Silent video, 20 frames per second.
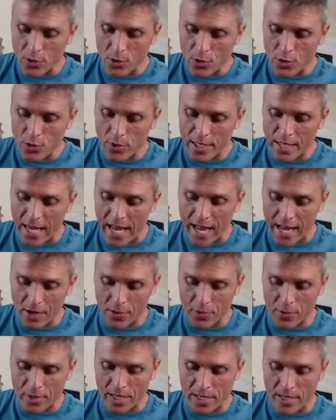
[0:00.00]
who in
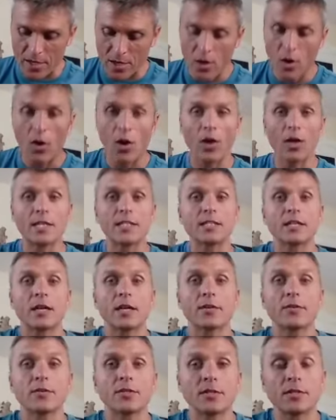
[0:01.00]
equity are
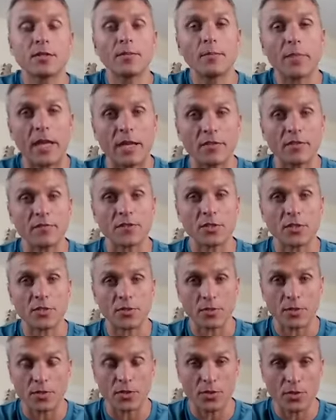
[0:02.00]
entitled to the
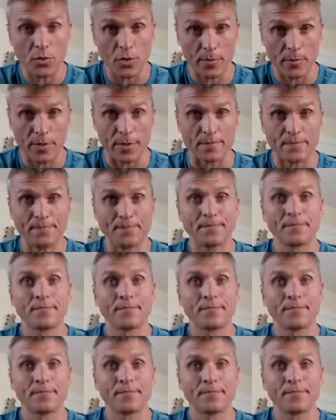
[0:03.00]
beneficial enjoyment.